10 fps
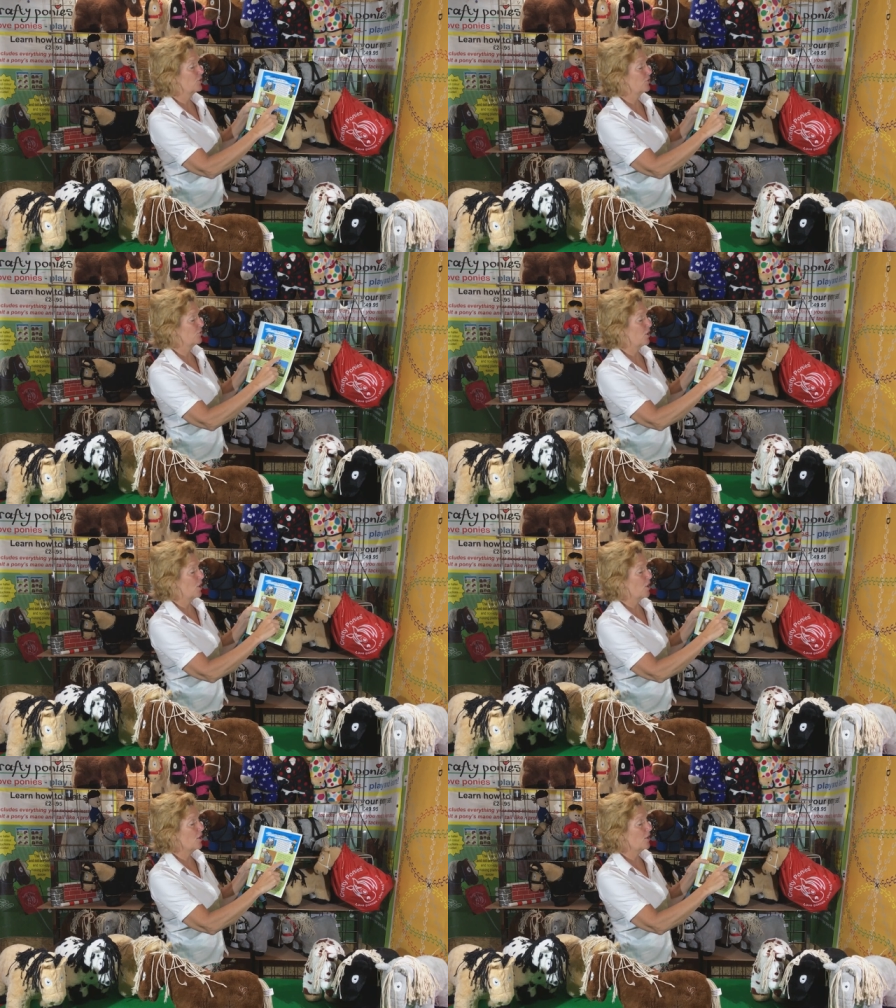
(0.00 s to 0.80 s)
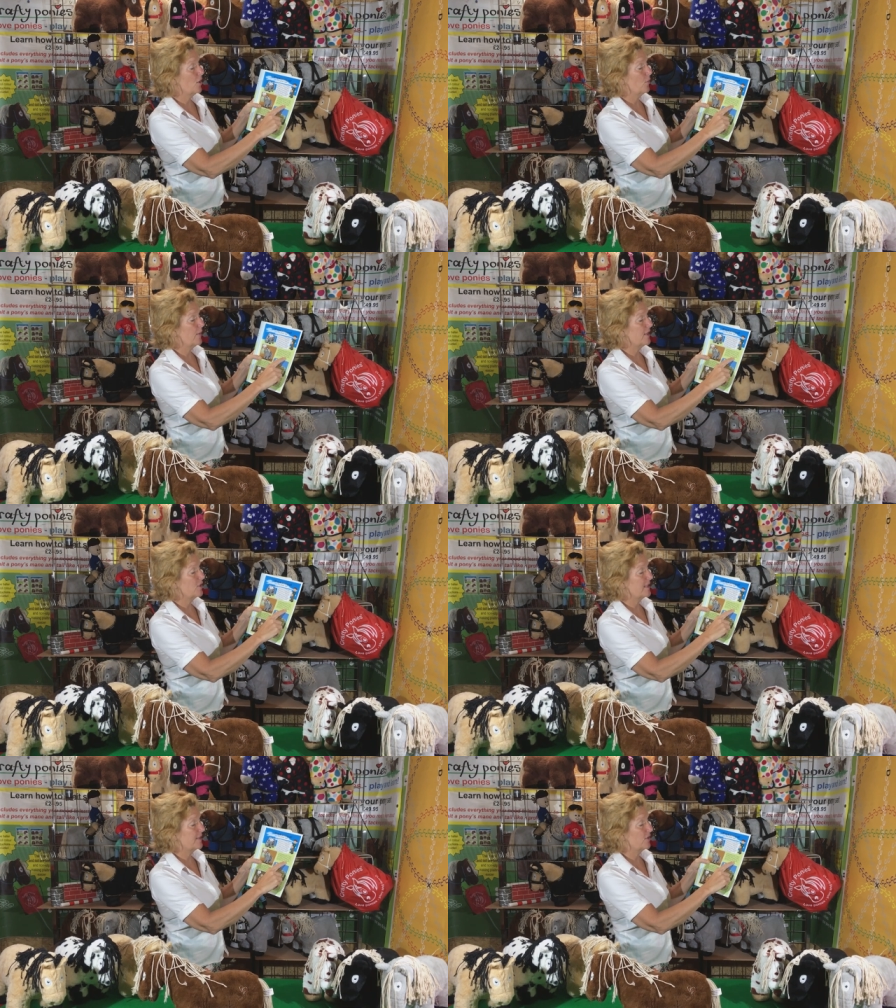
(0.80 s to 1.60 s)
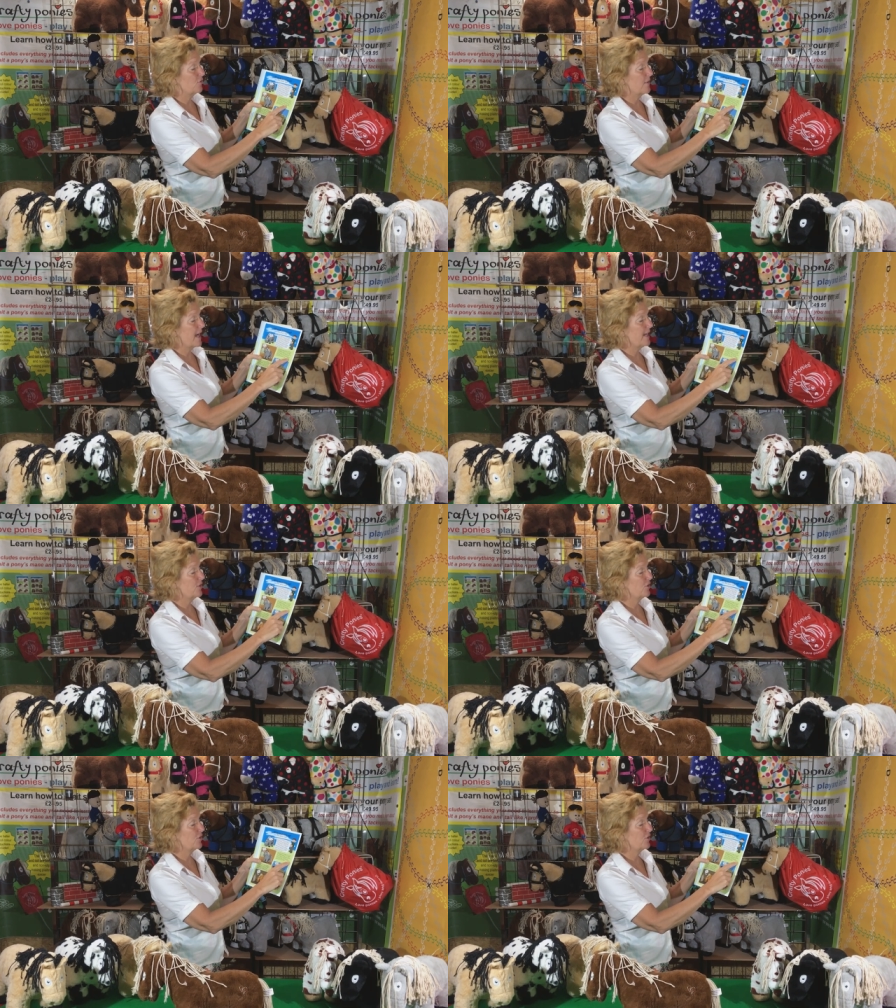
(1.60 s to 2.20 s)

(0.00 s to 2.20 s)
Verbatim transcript: Straw, which is the dried